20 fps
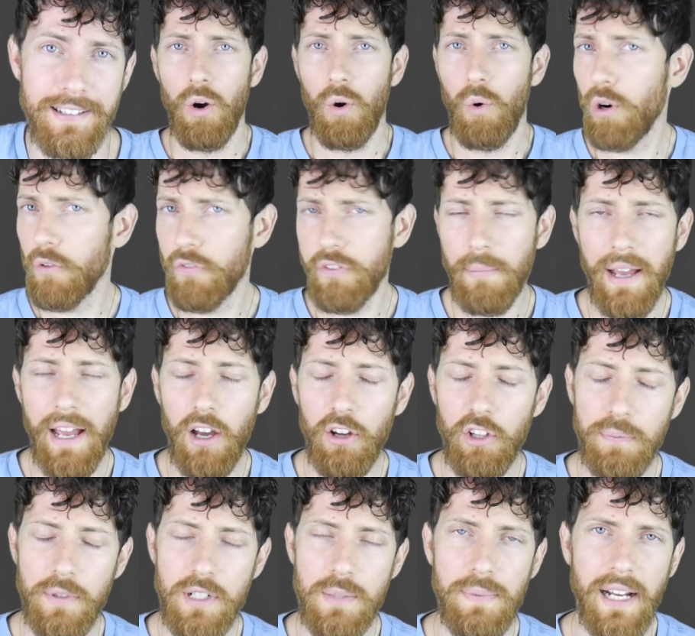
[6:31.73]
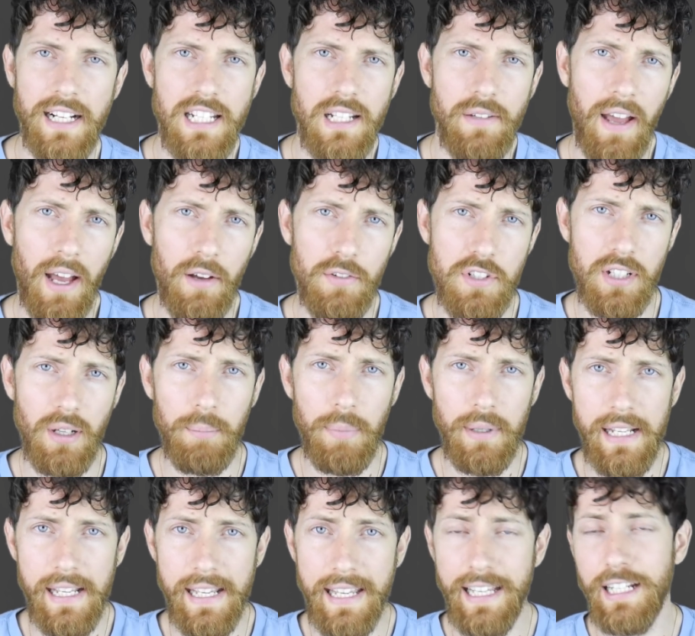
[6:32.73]
Or from a health perspective, how
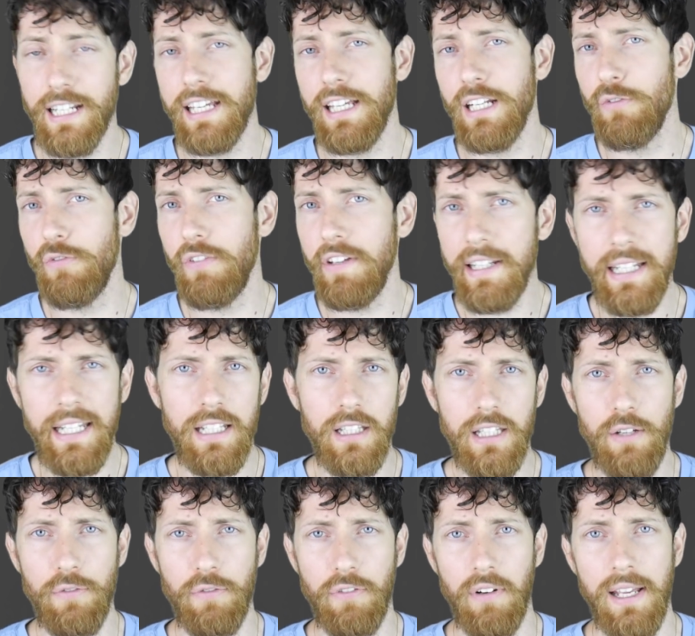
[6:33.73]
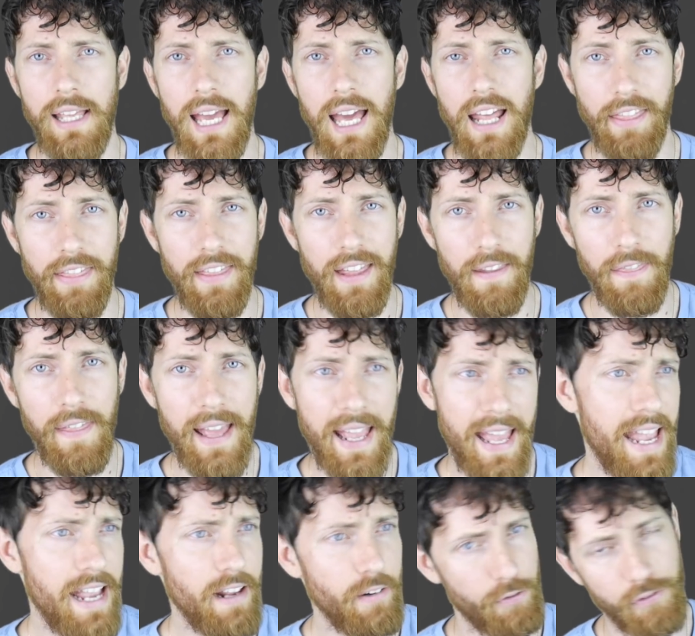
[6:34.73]
somebody can conveniently forget that they
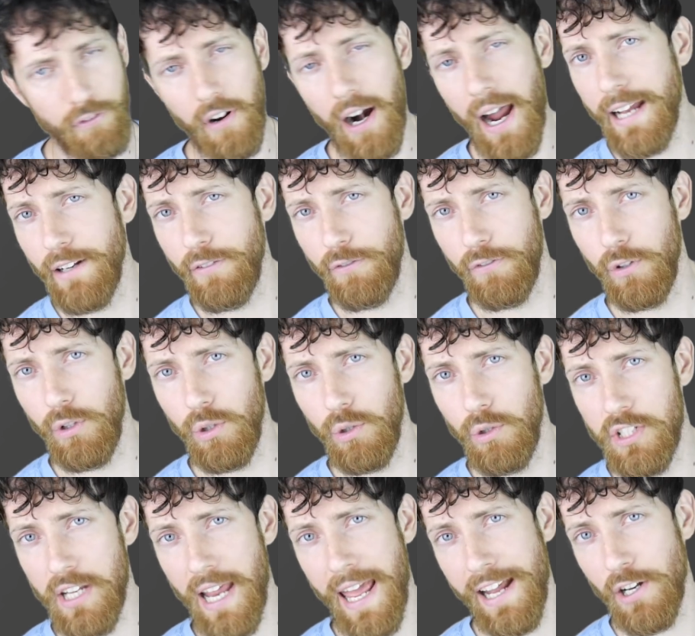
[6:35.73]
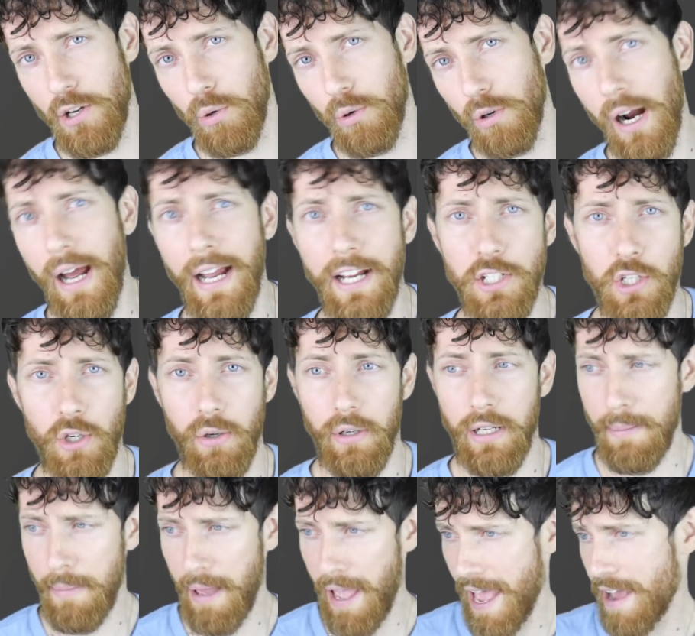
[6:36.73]
ate fried foods and/or ice
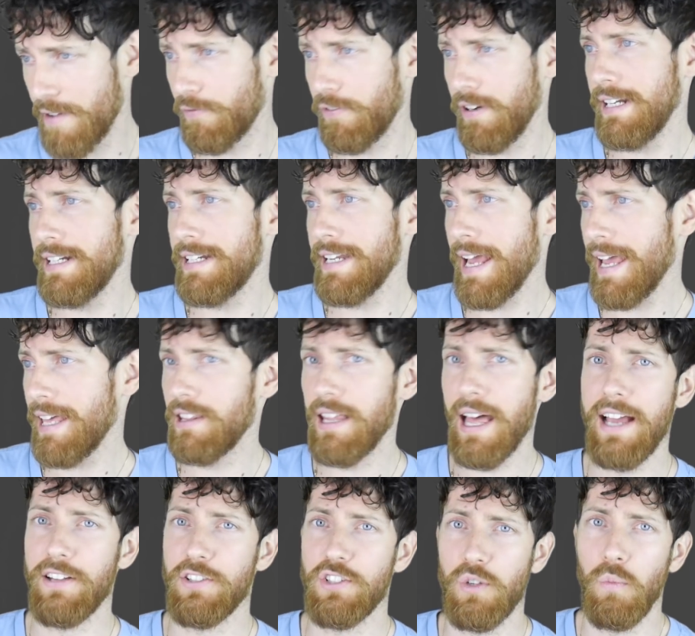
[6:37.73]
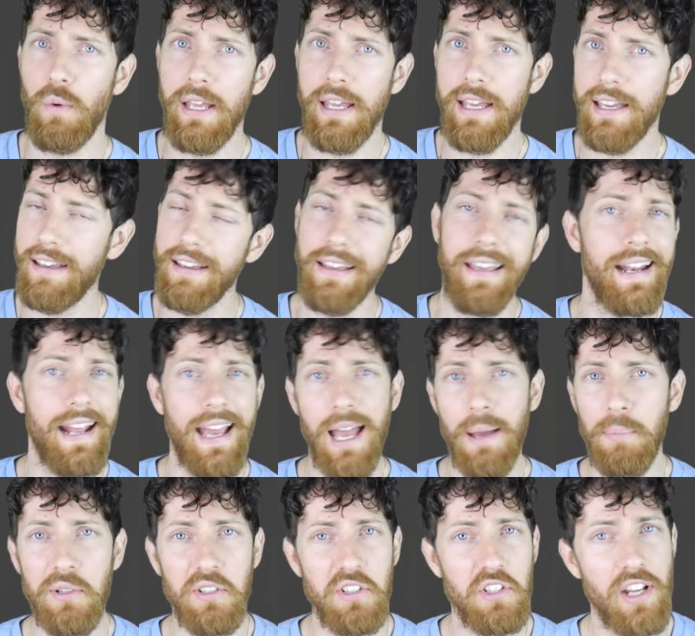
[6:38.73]
cream every day last week. It
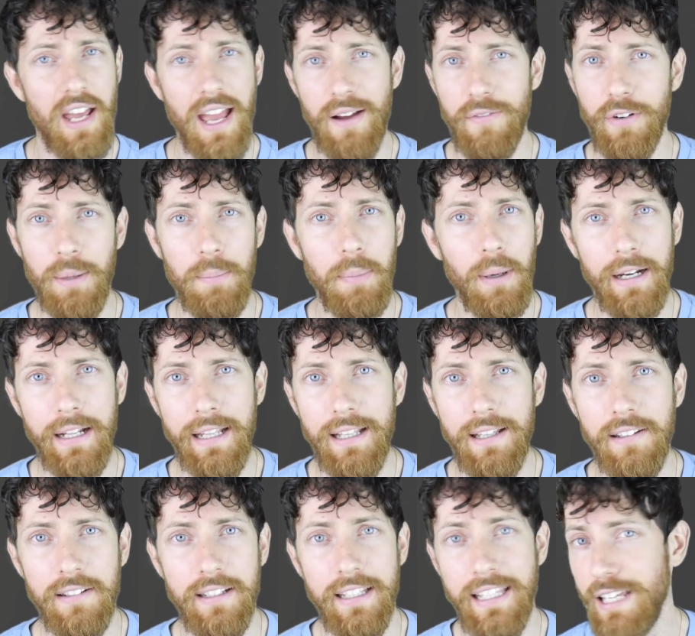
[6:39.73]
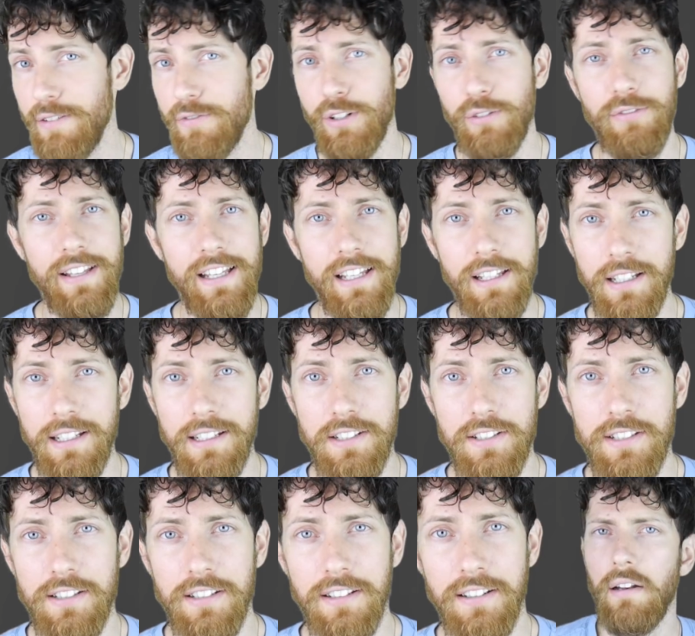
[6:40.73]
happens to everybody, even
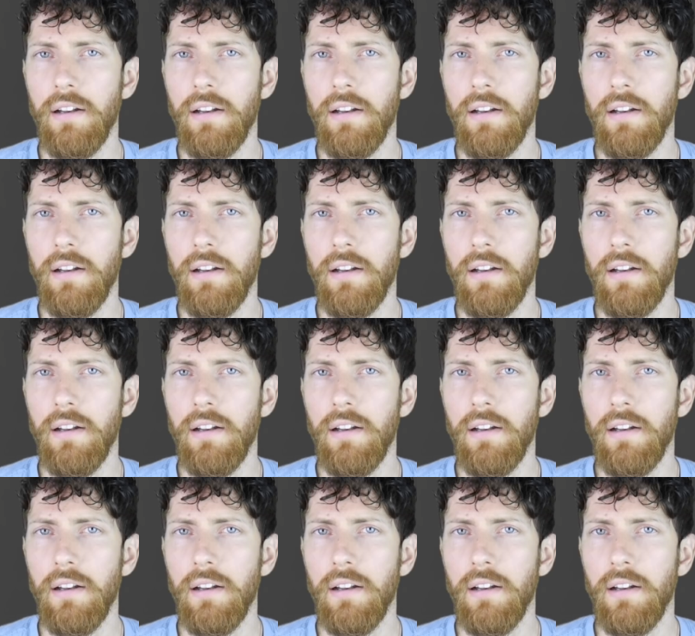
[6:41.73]
vegans.